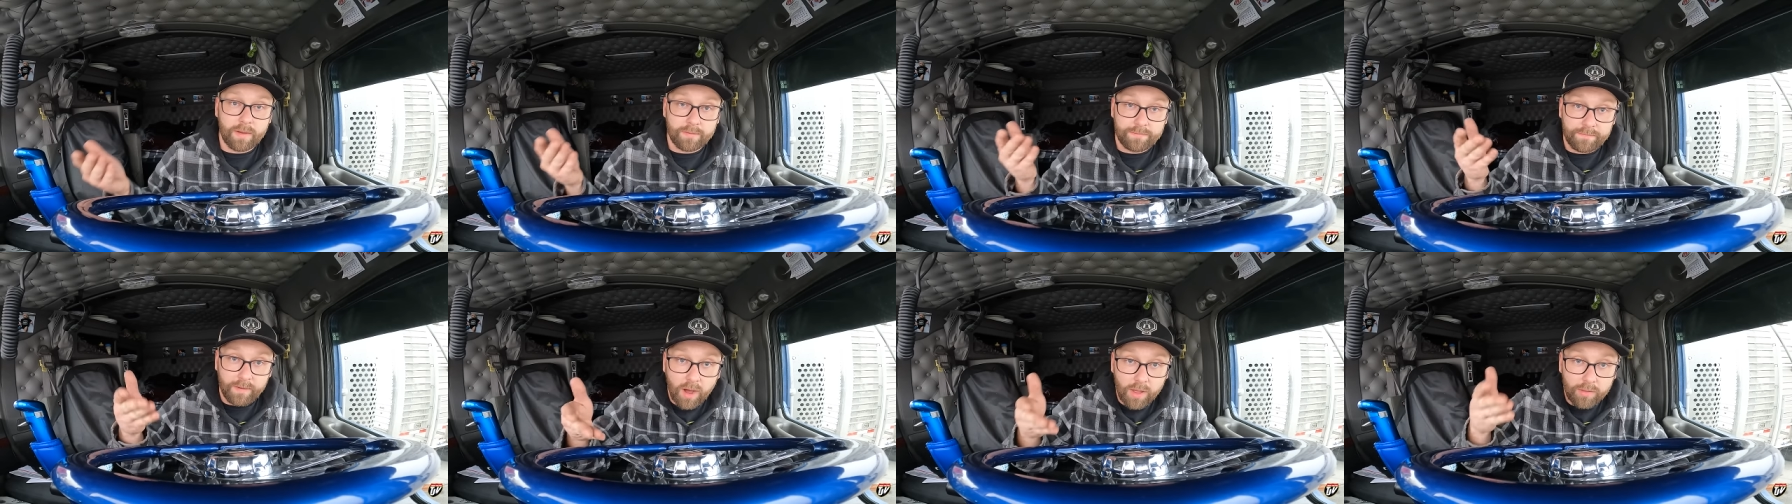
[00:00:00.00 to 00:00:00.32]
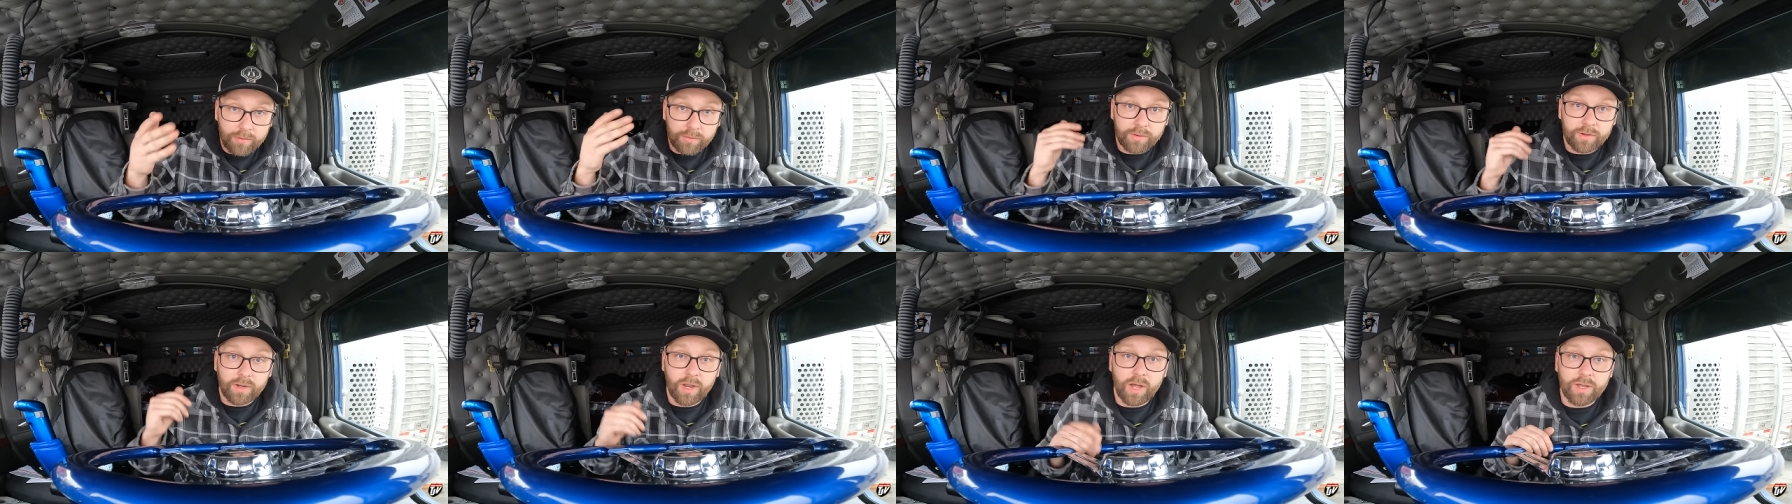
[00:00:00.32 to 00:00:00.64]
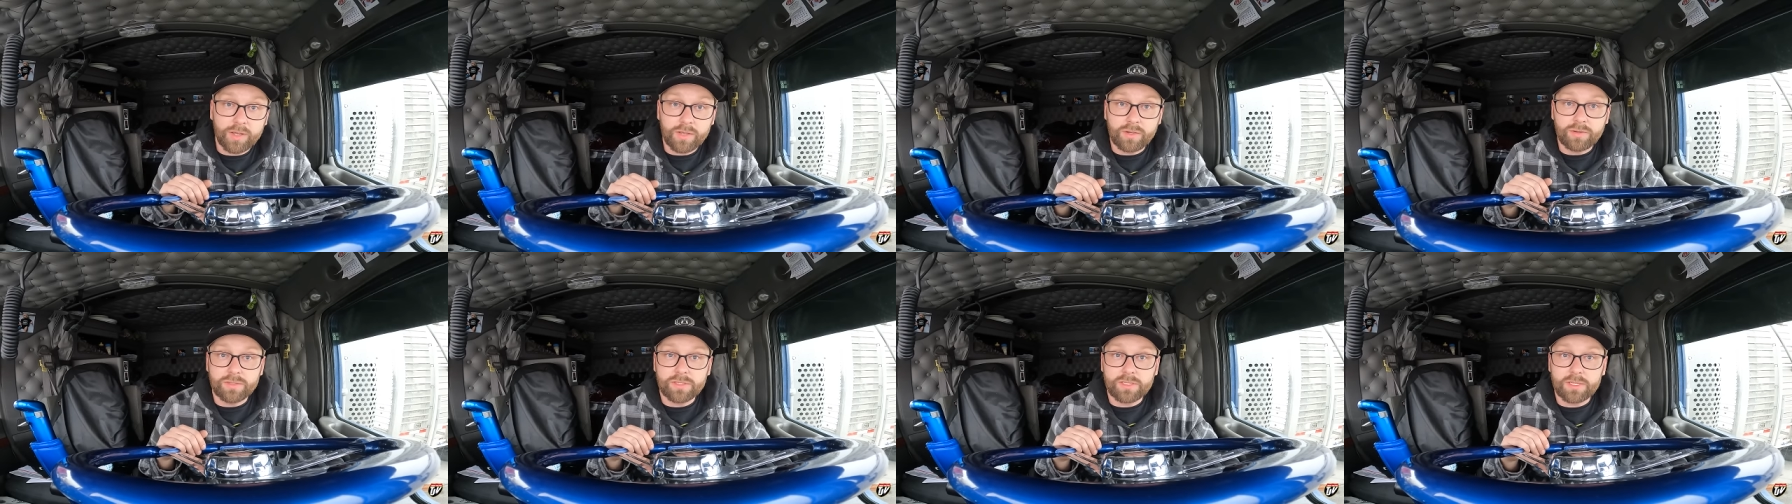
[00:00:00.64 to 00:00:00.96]
My
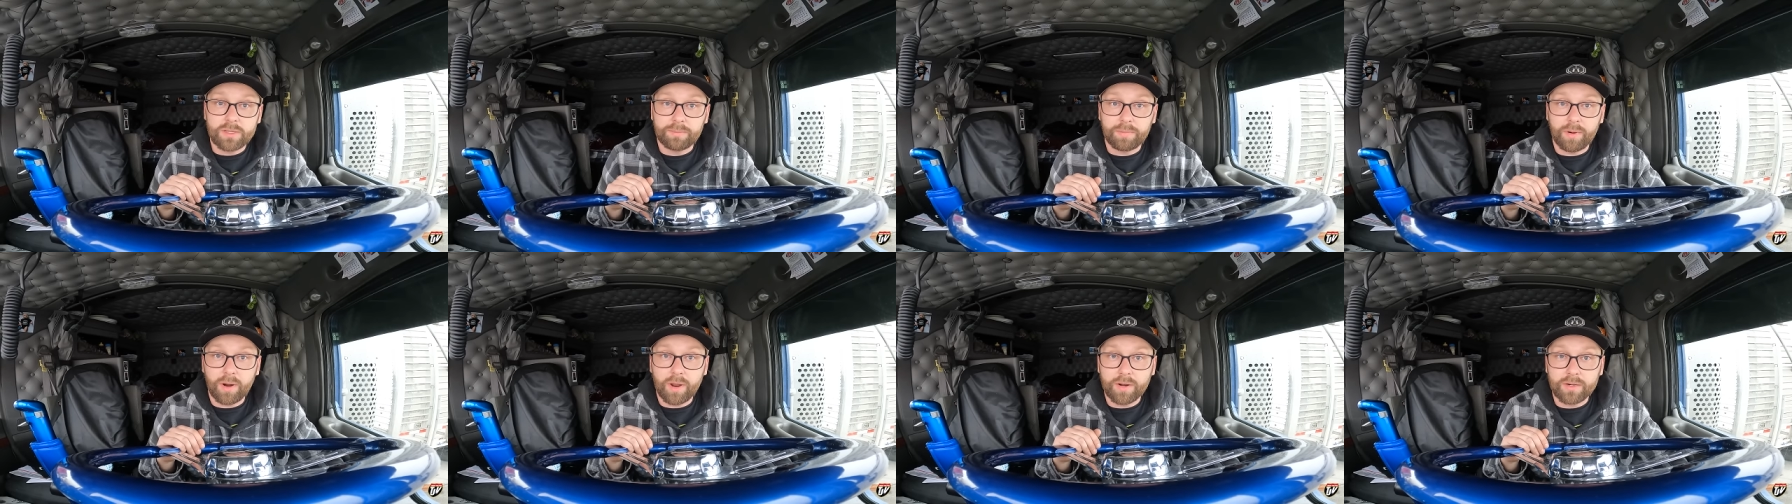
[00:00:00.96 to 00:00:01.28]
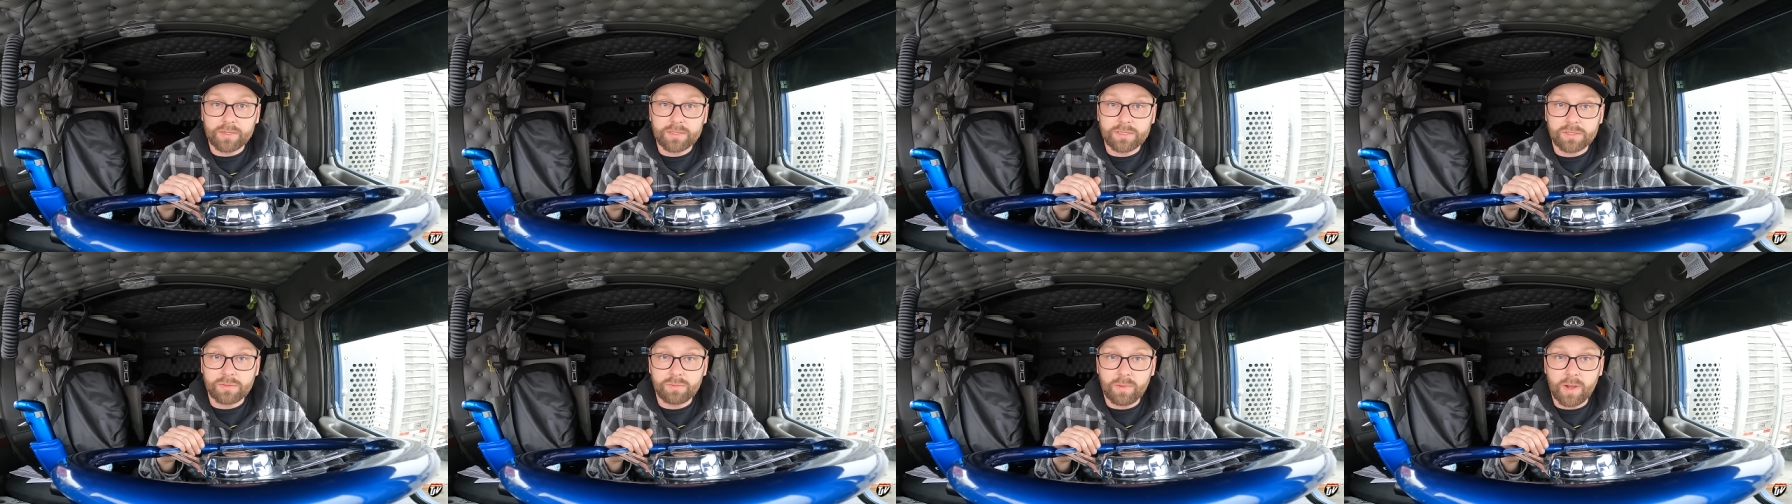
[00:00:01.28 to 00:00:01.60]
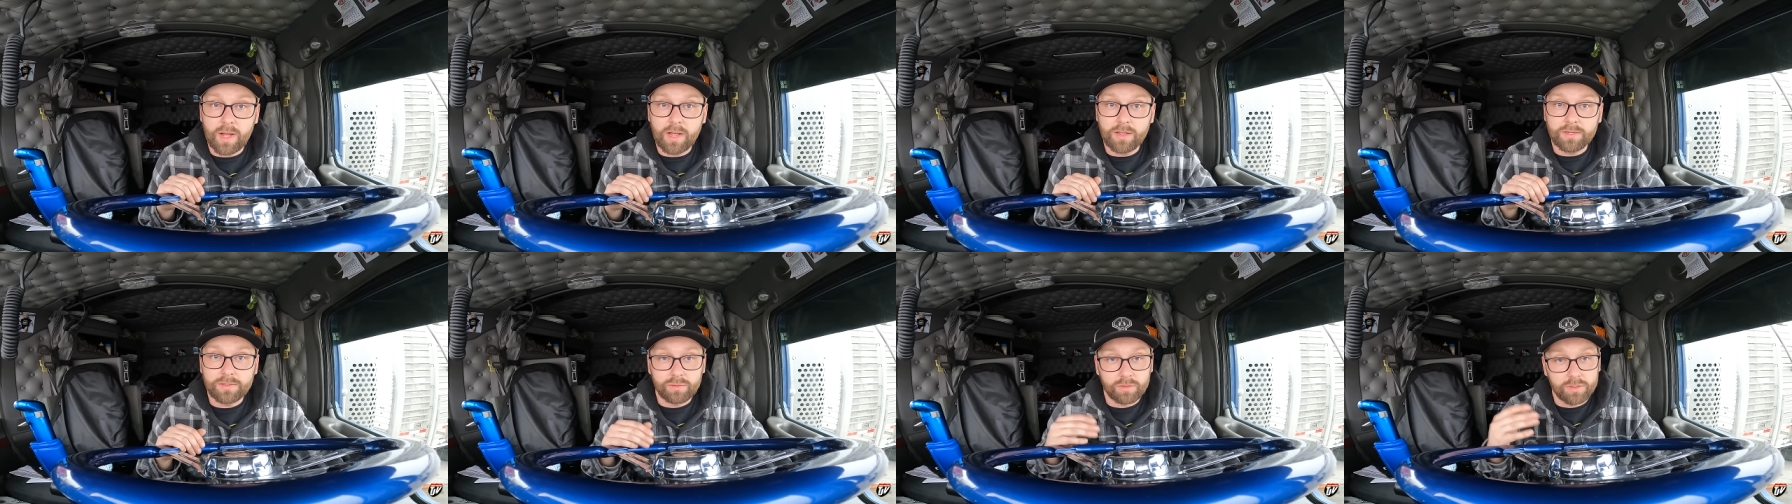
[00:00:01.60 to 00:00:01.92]
father-in-law uses the products as
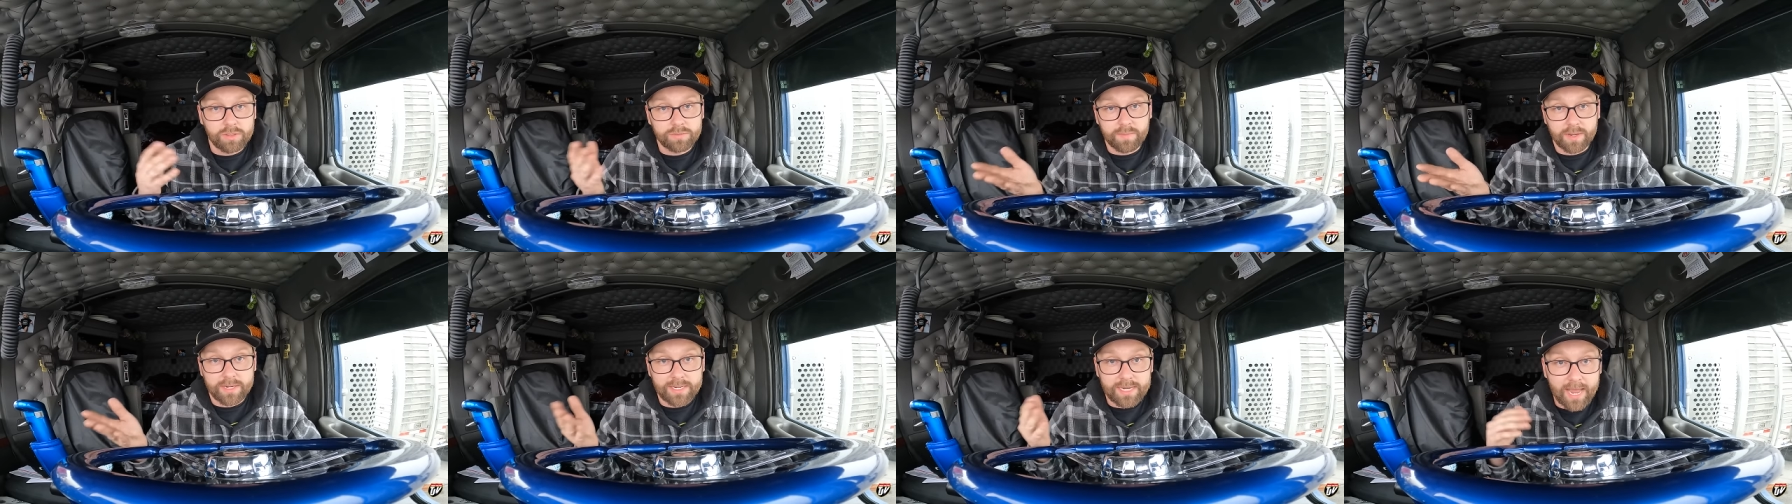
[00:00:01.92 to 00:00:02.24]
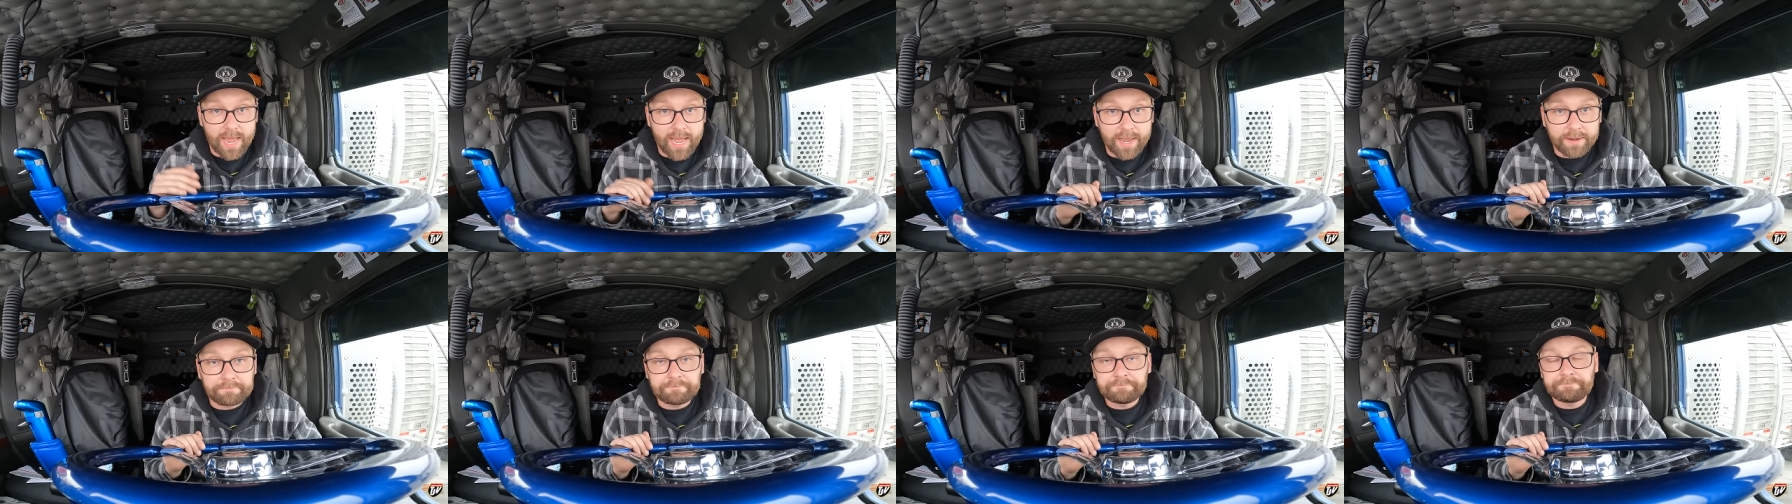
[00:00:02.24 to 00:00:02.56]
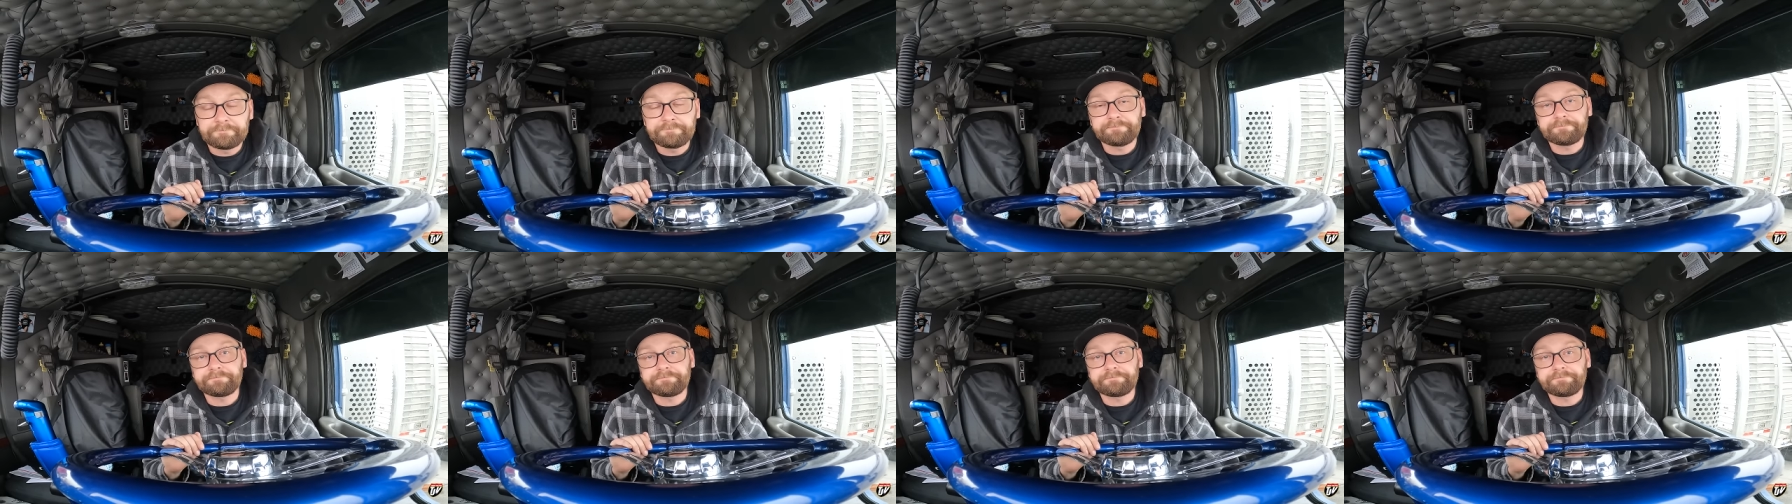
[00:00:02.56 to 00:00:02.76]
well. So does my dad.